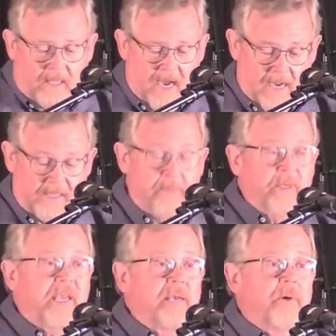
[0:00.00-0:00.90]
uh, they
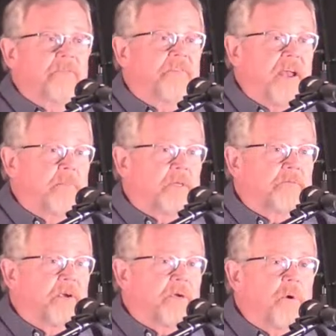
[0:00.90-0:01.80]
became our family
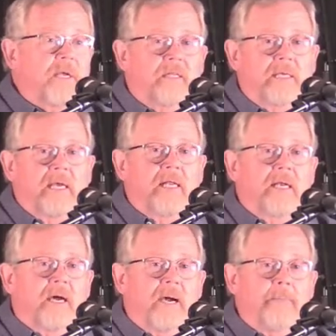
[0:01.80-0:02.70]
very quickly.
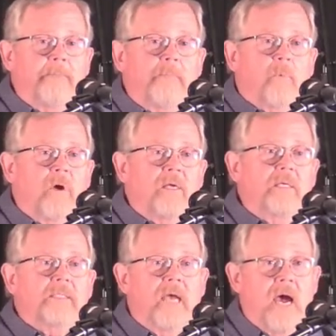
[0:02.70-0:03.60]
And um,
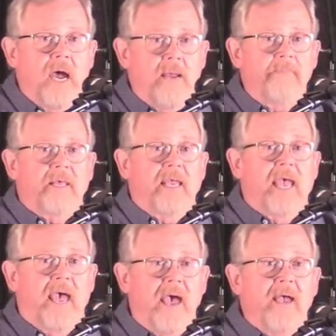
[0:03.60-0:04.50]
one time they
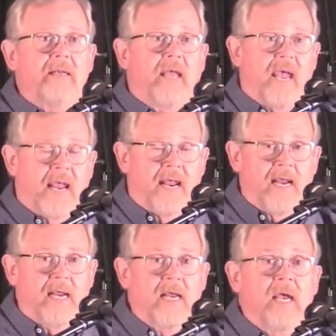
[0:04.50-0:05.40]
had
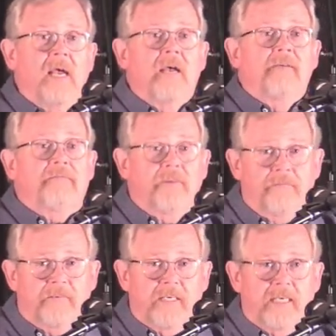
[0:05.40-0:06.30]
a
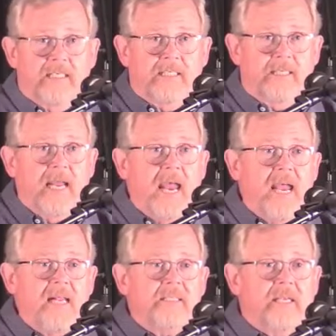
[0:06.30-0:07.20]
50s
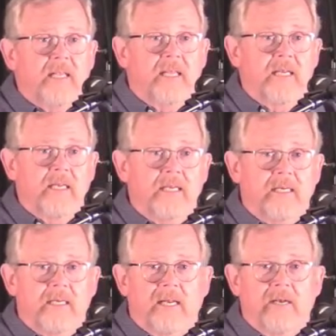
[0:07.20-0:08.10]
dance and they
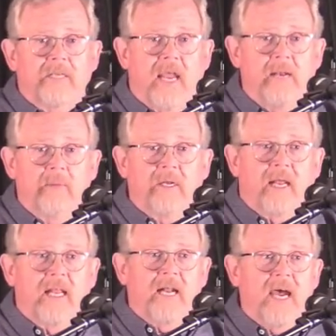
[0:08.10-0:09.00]
needed
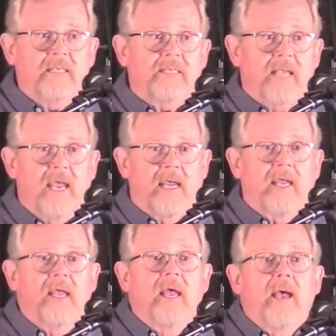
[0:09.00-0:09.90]
entertainment, and I sang